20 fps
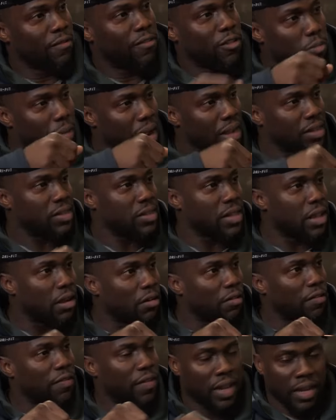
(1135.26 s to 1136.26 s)
for
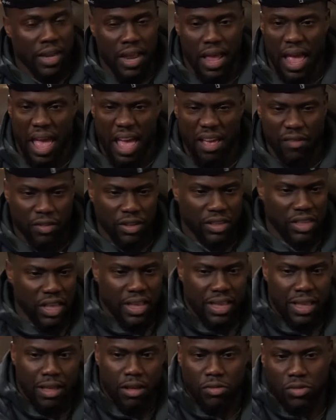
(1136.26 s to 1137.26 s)
myself and
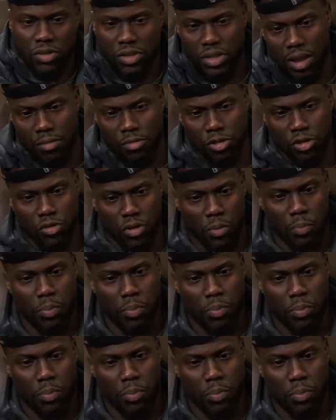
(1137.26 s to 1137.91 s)
everything else, I'm just